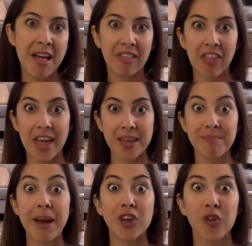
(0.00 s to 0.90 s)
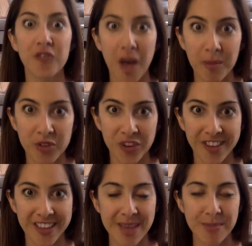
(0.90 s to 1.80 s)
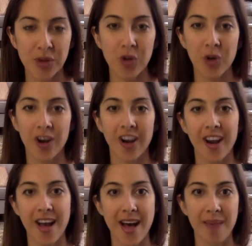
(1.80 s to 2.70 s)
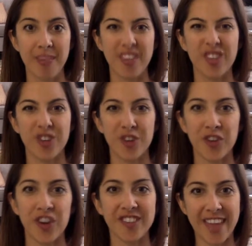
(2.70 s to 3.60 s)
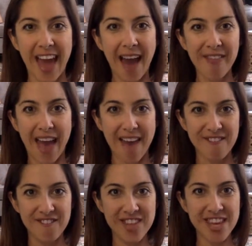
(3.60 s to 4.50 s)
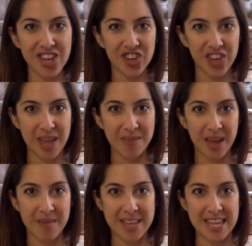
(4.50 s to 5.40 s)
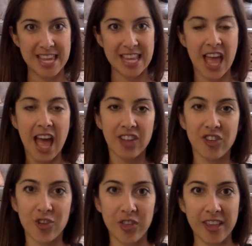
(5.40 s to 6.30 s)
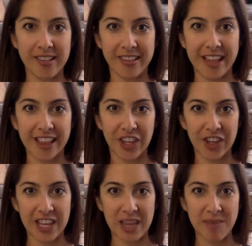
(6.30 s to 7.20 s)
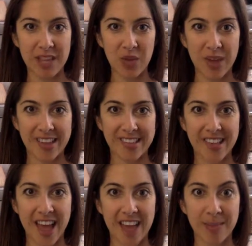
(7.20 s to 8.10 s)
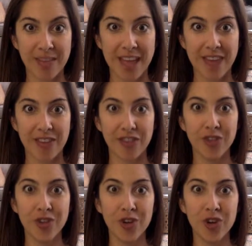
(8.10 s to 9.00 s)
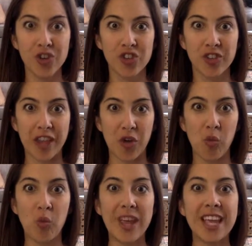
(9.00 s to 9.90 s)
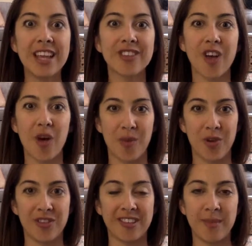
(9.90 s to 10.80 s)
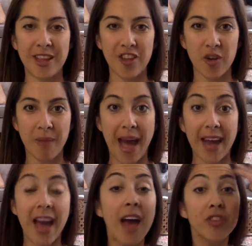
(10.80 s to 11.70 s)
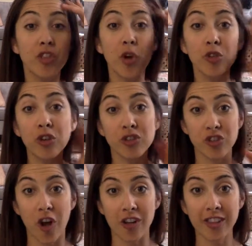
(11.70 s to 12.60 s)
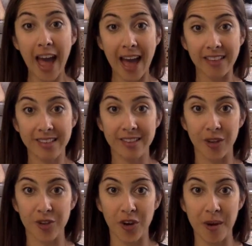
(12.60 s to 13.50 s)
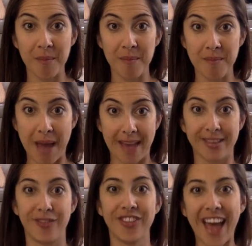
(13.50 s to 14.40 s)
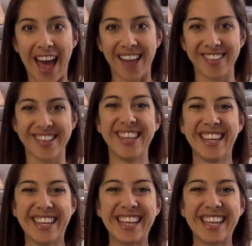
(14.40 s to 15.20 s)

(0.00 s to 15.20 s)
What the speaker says: like Michael Phelps, for example, or these surfers, and they have that V shape coming in to these like little itty bitty waistlines, but they have these huge like wings almost expanding on their back. Those are strong lats. Those are massive lats.